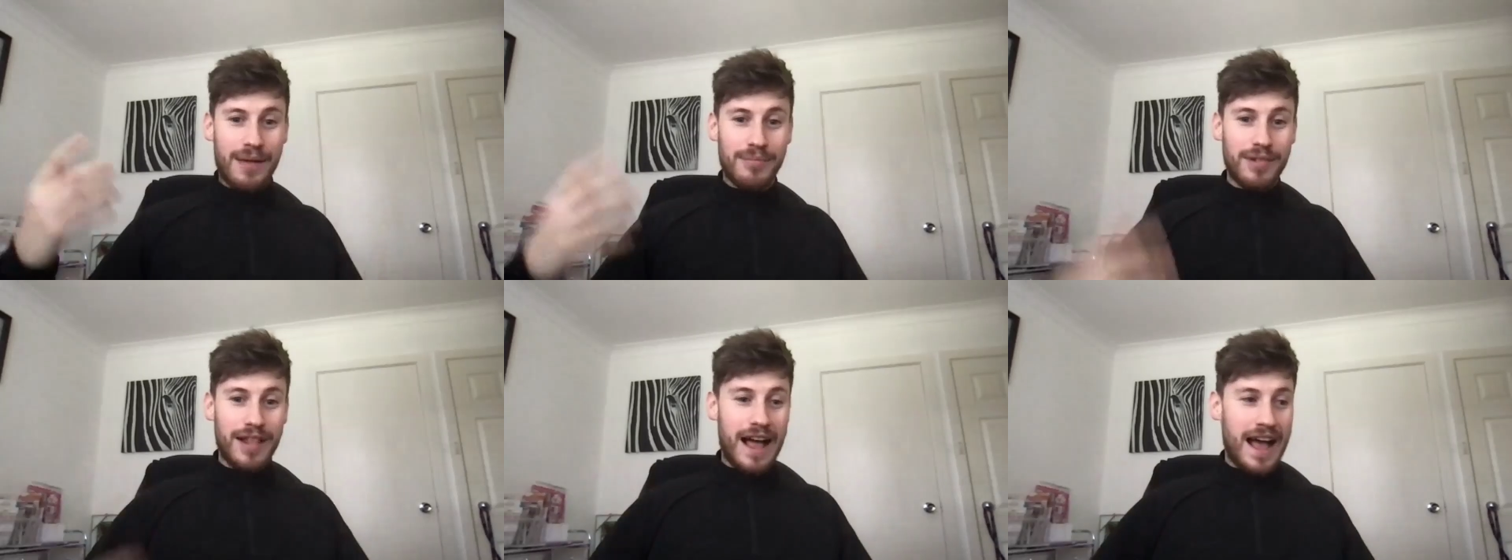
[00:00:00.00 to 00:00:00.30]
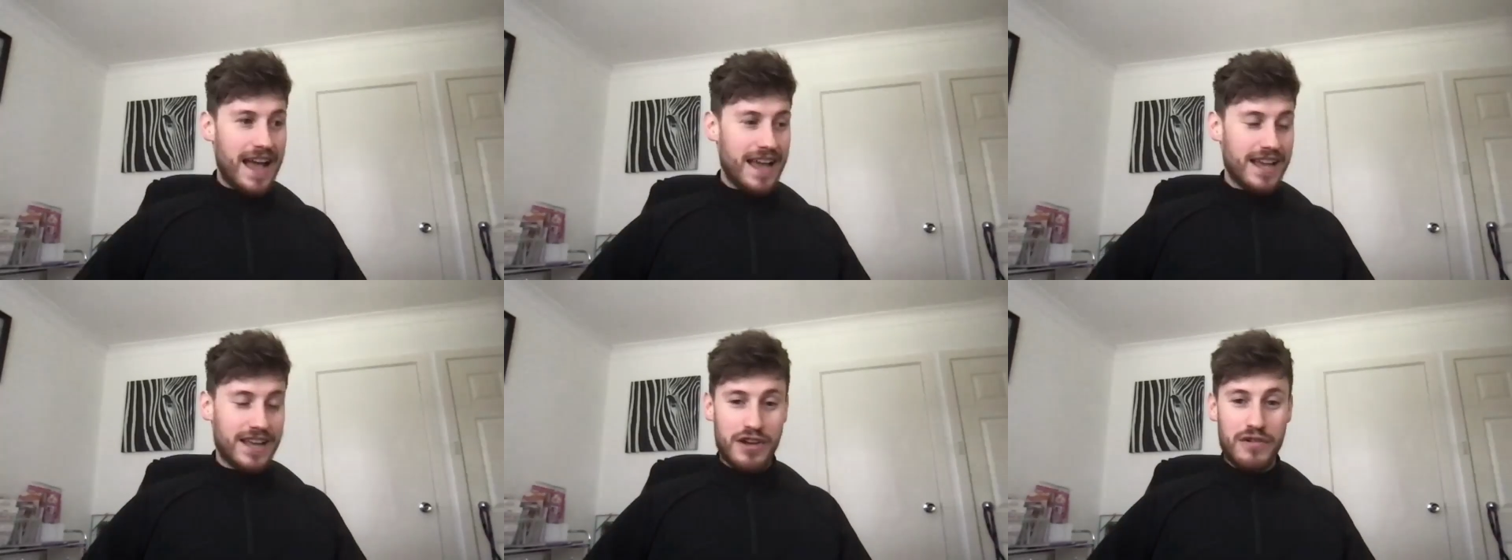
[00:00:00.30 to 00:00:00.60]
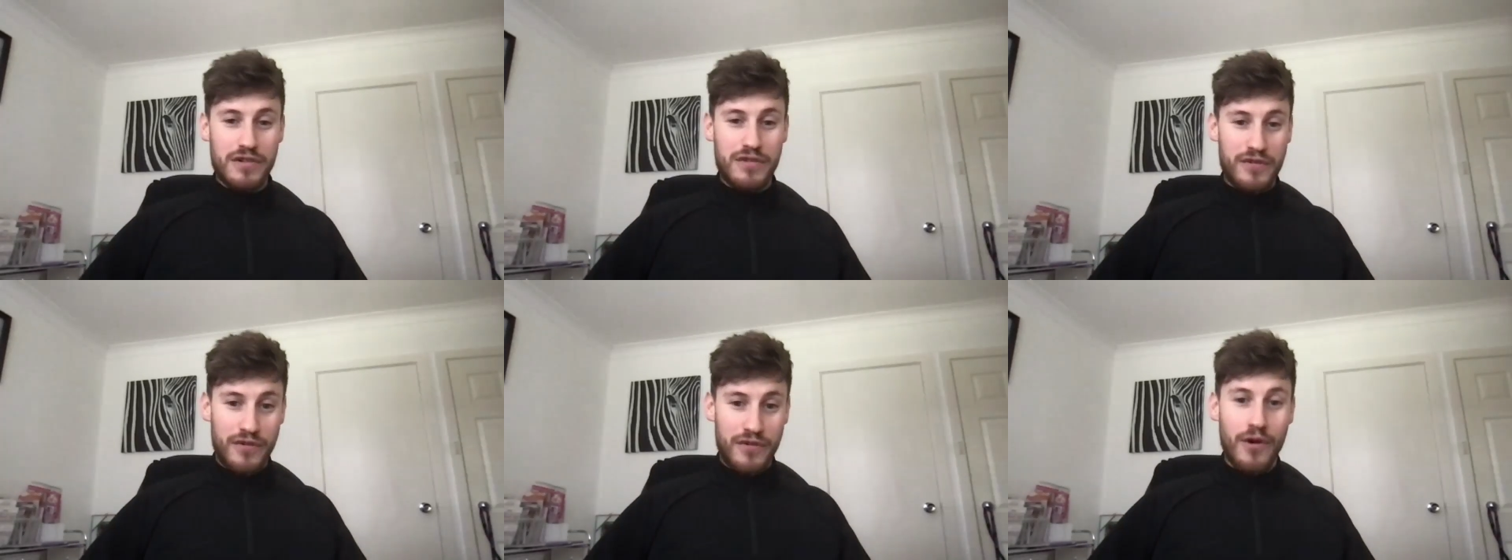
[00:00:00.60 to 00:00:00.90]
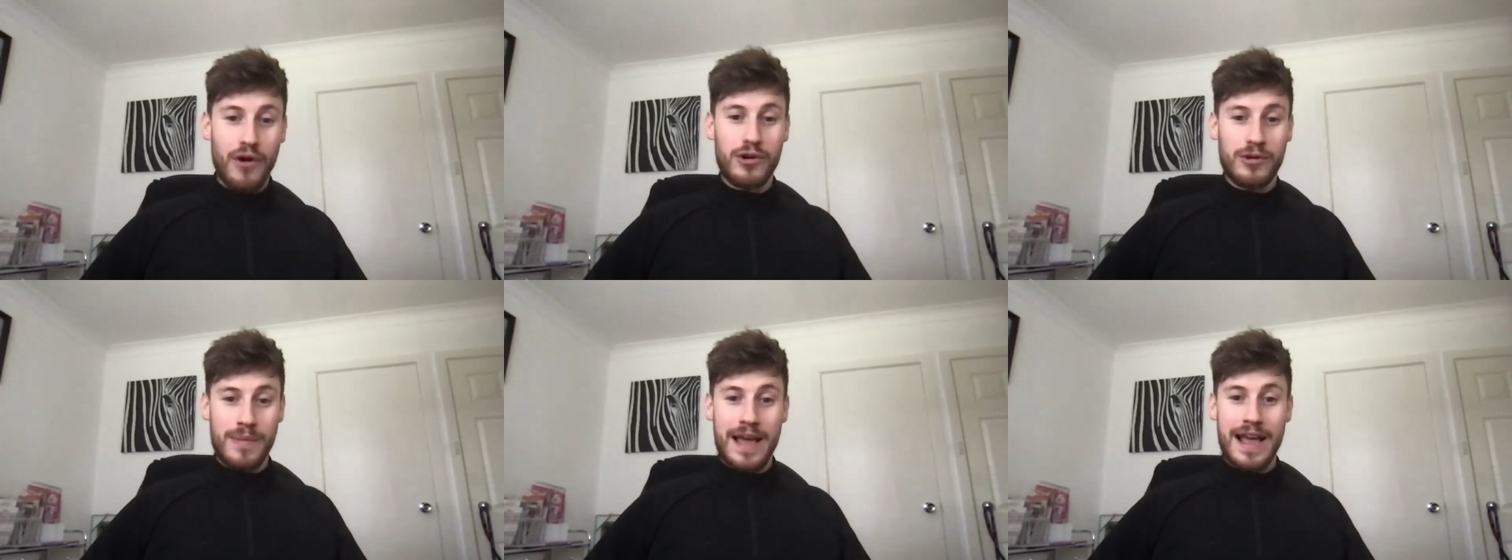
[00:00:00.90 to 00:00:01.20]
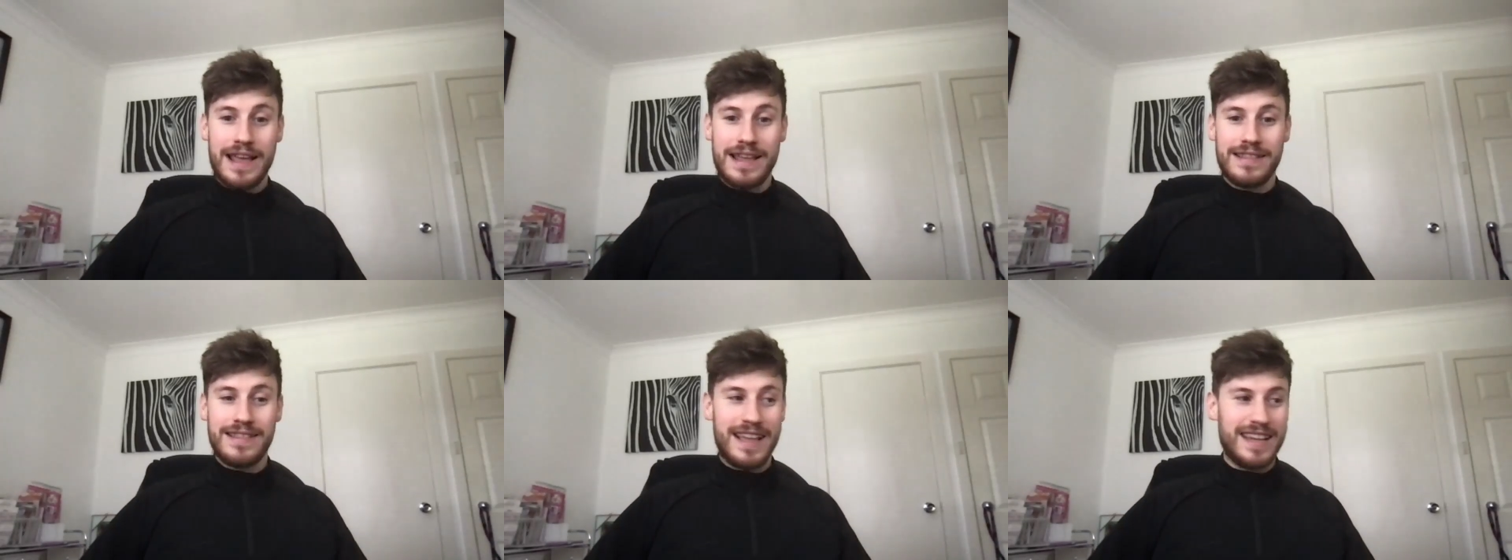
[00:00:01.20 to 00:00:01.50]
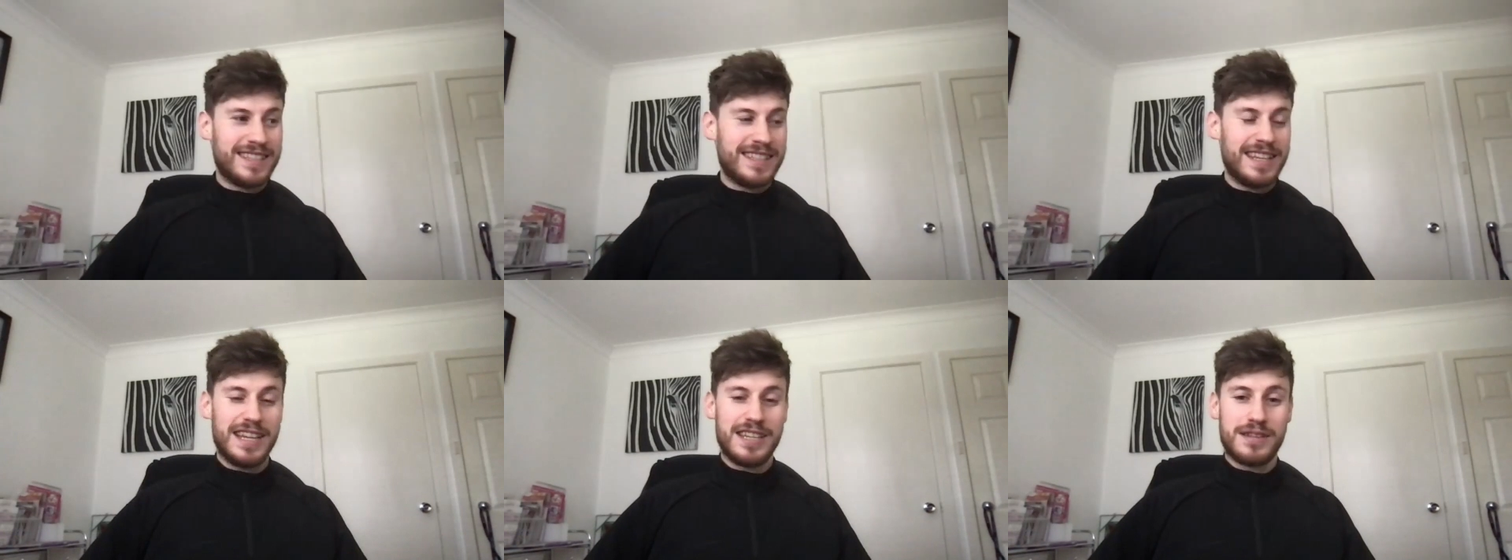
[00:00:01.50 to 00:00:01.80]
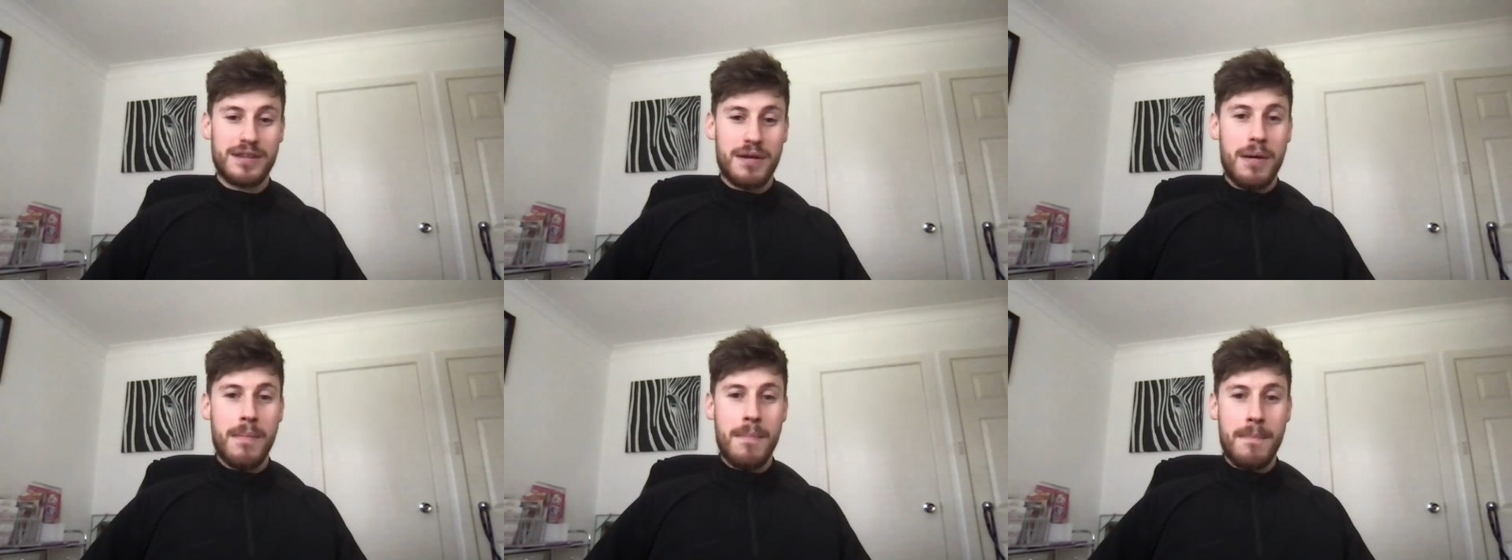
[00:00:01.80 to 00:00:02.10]
like, fuck me, this
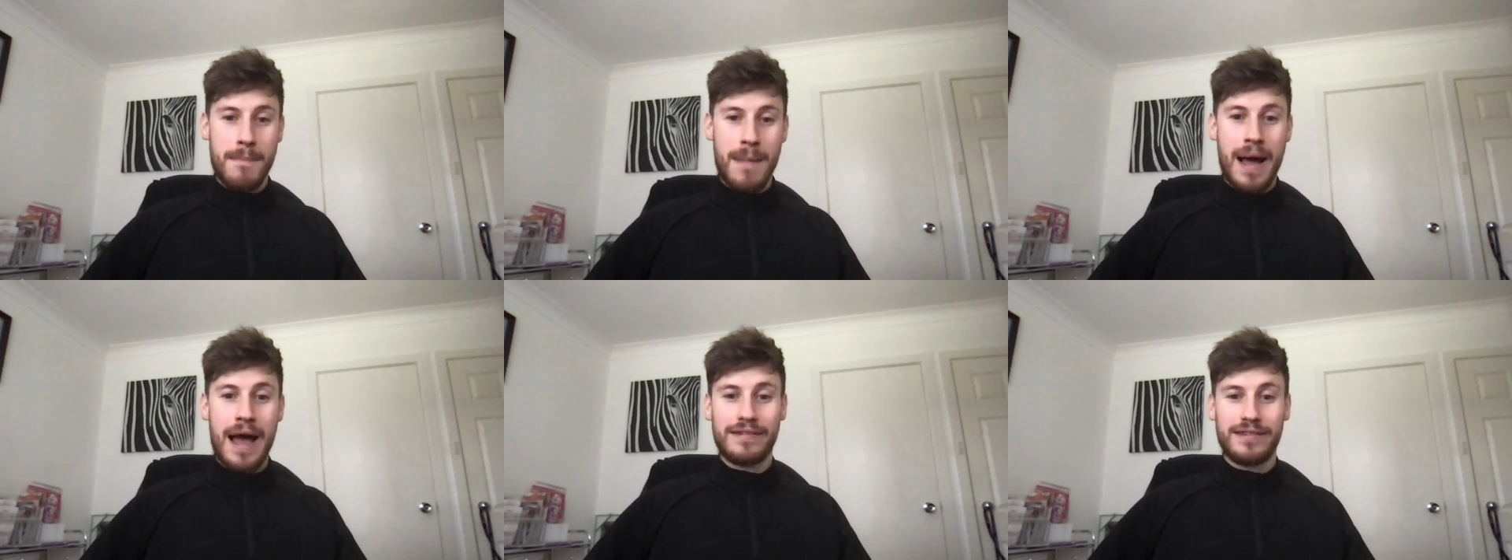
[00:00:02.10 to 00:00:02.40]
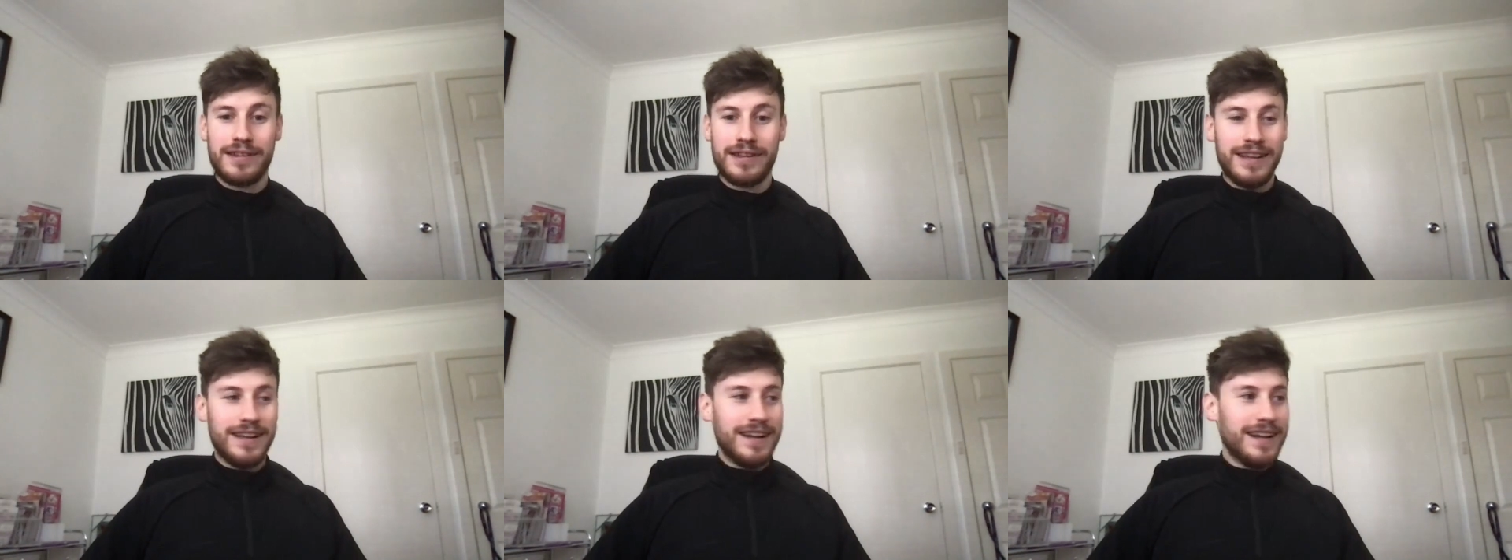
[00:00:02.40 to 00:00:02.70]
is mad.